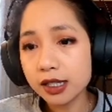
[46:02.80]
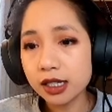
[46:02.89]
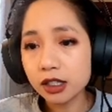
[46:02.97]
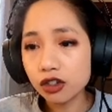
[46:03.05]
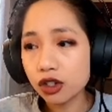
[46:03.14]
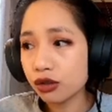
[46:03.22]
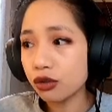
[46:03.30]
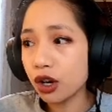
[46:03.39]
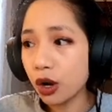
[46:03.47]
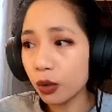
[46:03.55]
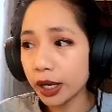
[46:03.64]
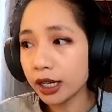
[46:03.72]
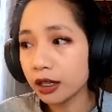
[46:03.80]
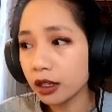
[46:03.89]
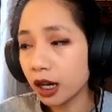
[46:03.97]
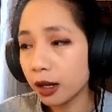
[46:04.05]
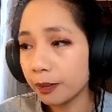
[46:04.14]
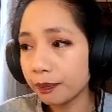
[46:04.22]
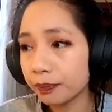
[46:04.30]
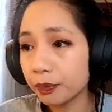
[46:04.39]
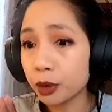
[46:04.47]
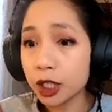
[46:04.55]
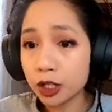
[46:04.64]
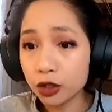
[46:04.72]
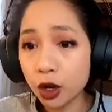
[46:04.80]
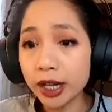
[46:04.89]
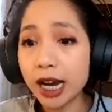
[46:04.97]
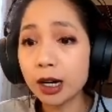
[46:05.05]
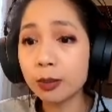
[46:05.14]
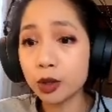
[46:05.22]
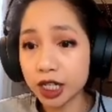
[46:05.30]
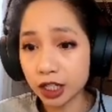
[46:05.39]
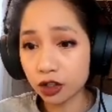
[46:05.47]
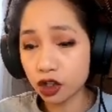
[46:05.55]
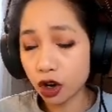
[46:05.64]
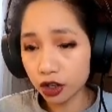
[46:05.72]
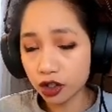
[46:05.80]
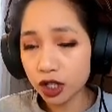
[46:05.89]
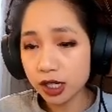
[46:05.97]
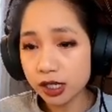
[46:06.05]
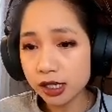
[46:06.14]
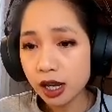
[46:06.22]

just knowing knowing how to predict charges